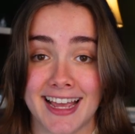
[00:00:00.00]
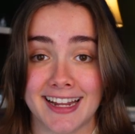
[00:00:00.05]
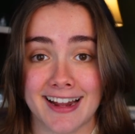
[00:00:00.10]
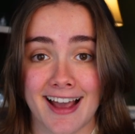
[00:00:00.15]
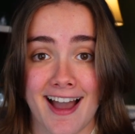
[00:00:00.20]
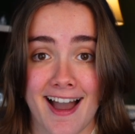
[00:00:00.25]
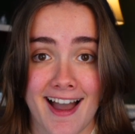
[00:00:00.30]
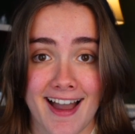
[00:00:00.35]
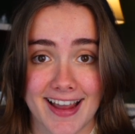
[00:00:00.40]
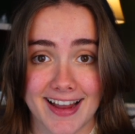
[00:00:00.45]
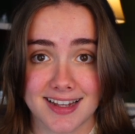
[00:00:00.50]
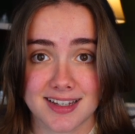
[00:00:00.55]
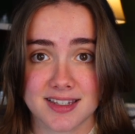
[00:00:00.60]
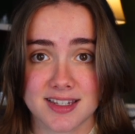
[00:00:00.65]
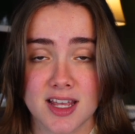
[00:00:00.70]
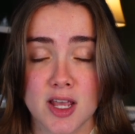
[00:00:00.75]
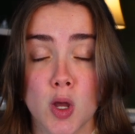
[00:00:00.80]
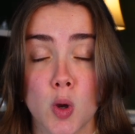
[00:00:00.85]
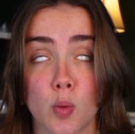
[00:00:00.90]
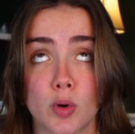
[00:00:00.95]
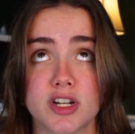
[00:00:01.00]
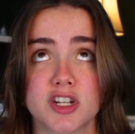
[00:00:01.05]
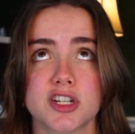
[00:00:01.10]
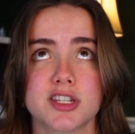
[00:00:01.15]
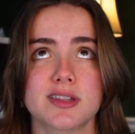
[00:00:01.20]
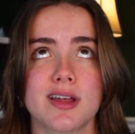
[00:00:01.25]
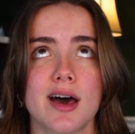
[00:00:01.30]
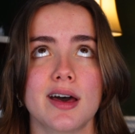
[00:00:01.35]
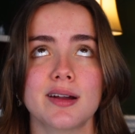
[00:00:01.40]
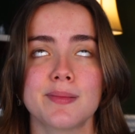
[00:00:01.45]
and hikes, which
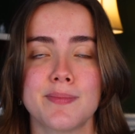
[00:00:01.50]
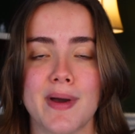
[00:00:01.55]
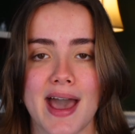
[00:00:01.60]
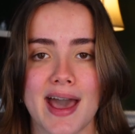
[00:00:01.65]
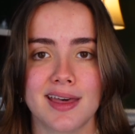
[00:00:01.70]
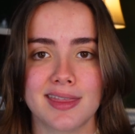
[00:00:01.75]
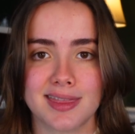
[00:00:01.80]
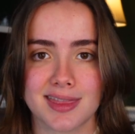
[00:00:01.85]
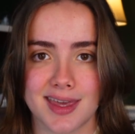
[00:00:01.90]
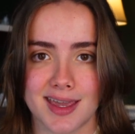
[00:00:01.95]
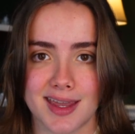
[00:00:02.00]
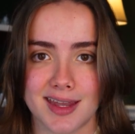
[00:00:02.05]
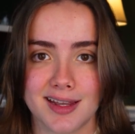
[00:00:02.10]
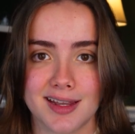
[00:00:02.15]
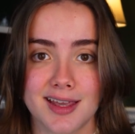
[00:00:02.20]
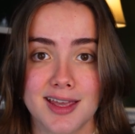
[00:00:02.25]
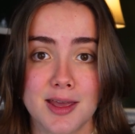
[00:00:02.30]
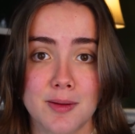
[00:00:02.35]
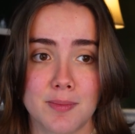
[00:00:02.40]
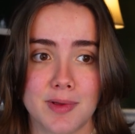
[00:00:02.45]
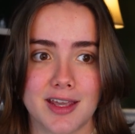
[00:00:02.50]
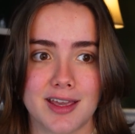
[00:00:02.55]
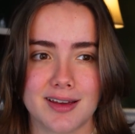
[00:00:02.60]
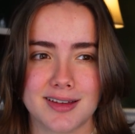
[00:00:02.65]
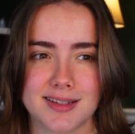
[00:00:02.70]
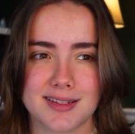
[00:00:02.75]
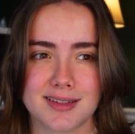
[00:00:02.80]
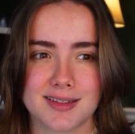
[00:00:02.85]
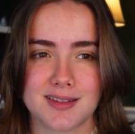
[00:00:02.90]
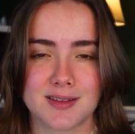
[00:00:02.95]
is not a bad thing
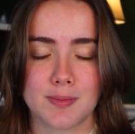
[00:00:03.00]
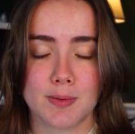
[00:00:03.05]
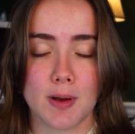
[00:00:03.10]
because